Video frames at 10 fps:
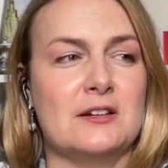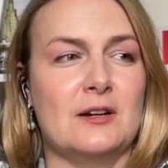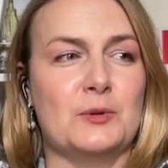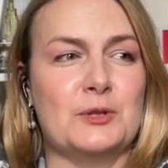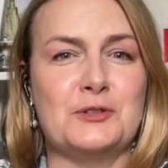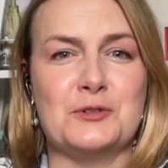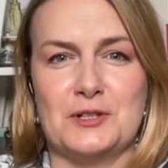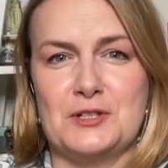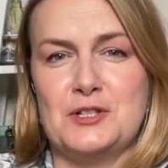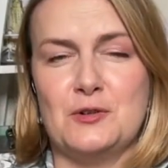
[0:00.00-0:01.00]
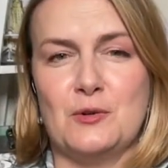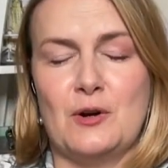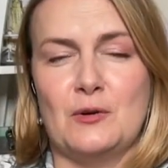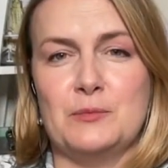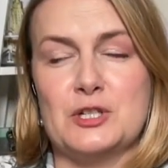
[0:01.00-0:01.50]
We need to continue
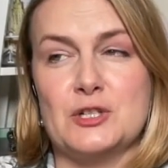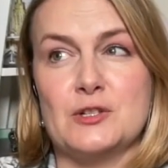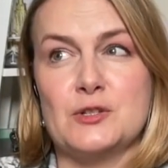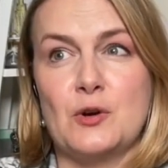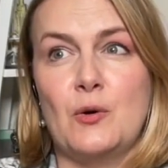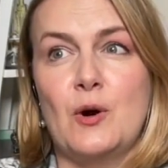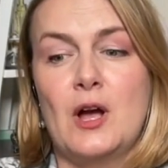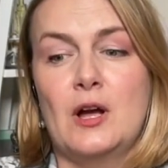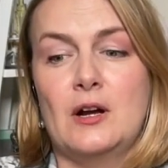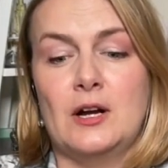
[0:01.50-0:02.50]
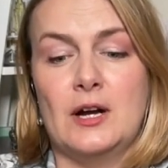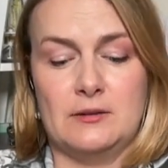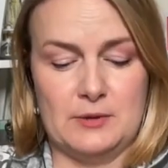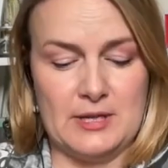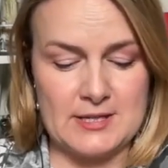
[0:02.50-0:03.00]
our mission. So
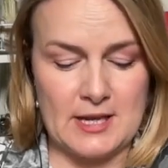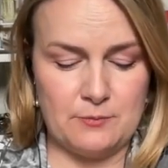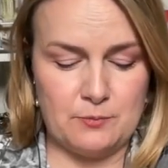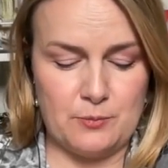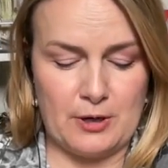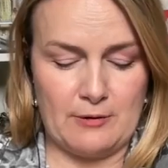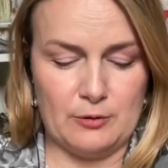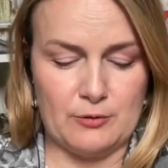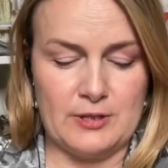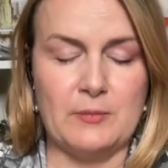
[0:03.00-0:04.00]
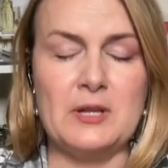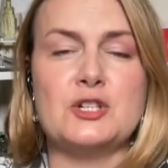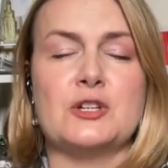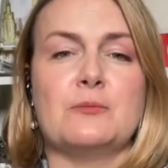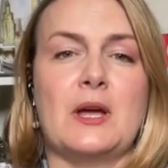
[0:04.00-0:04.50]
as I have already
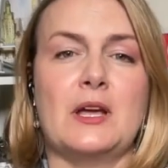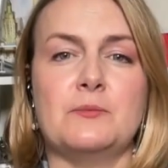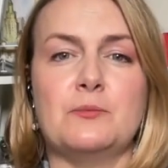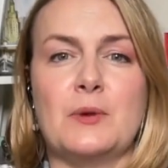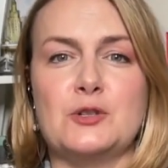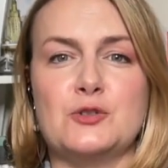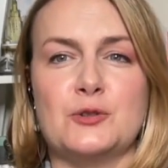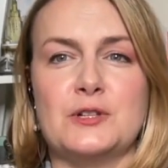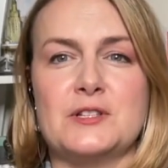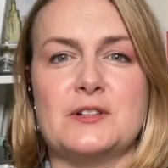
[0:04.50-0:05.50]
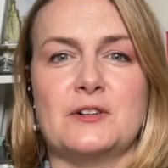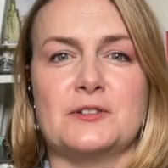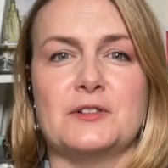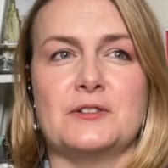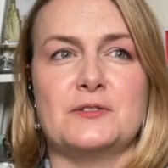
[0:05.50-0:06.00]
mentioned, my journey
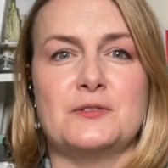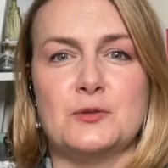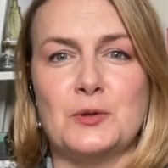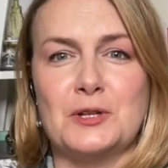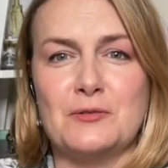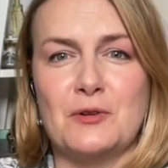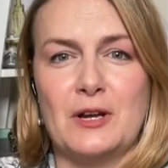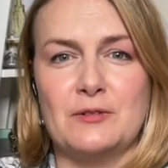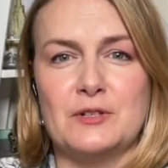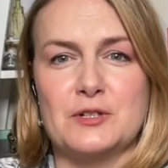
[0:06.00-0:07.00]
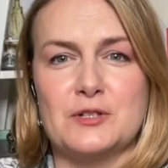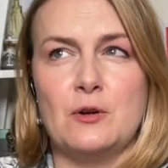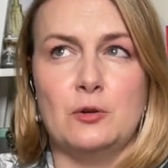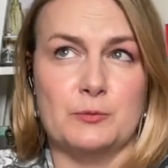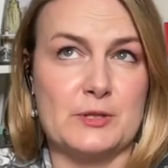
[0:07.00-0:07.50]
started 25 years
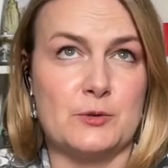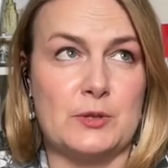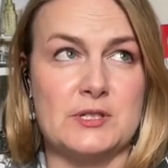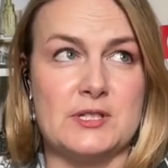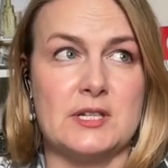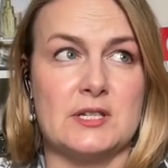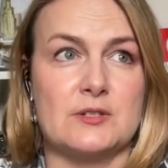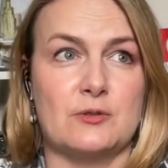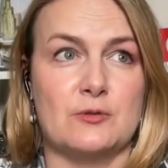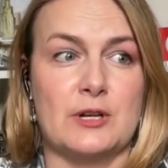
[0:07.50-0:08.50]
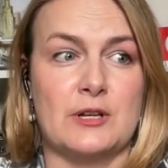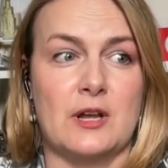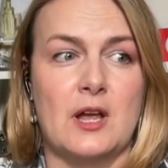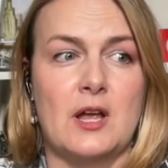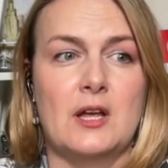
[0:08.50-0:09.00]
ago, almost 26
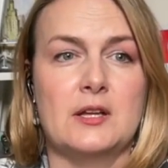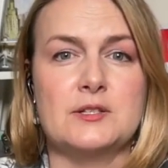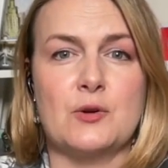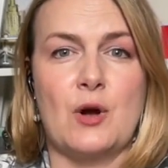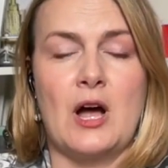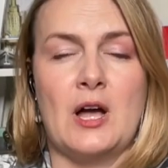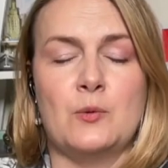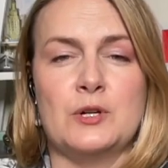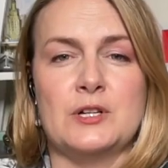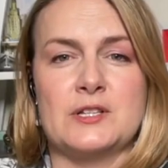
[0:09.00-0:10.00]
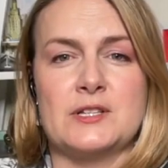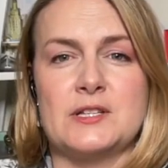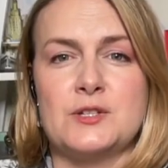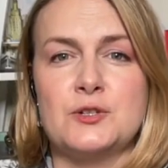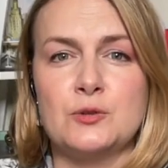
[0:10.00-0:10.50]
already. So I was
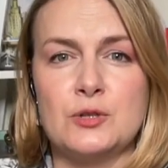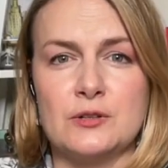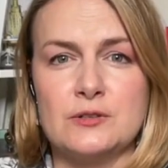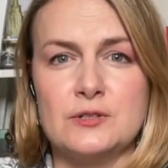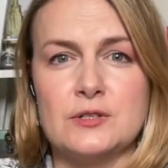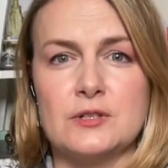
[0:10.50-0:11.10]
a student